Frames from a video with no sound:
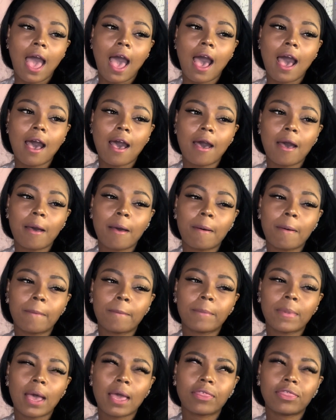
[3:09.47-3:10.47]

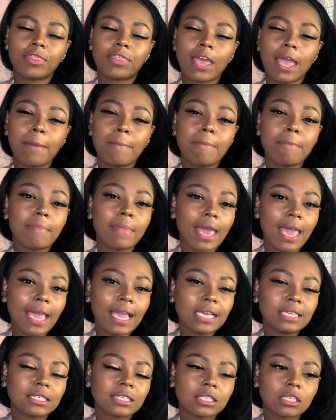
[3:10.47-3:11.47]
They may
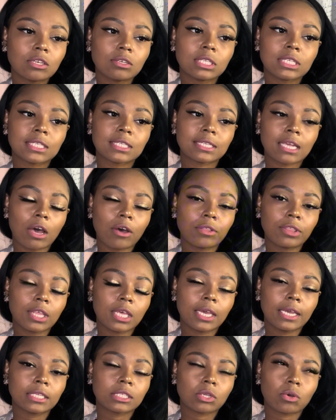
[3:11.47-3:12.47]
still sell
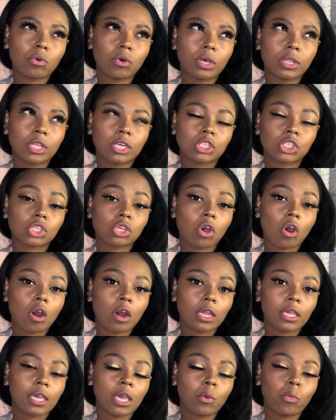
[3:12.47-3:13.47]
this on the
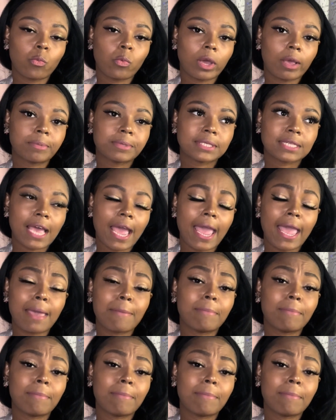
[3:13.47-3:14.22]
Target website,